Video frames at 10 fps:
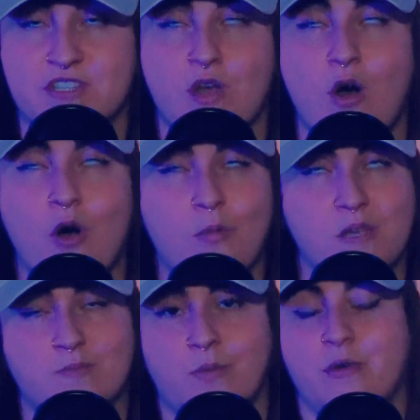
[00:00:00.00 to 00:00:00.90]
is
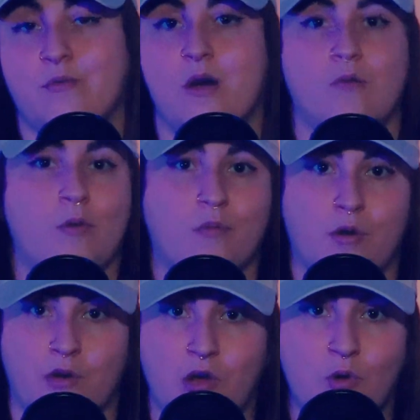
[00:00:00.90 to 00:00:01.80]
always what we want when we're
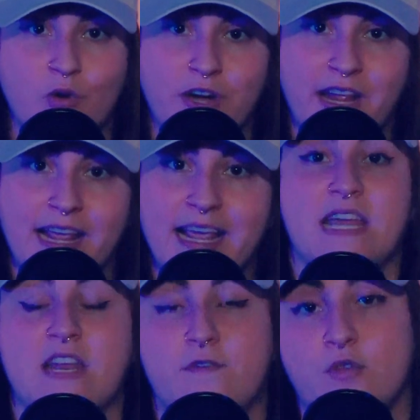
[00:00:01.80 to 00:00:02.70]
recording.
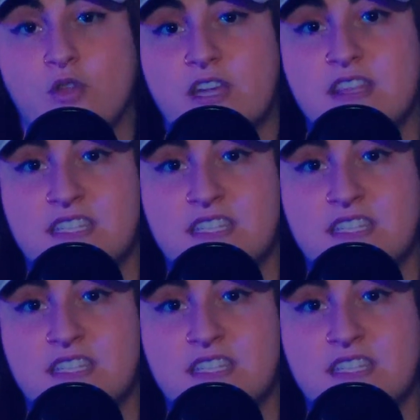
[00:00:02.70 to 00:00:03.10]
And if you look at the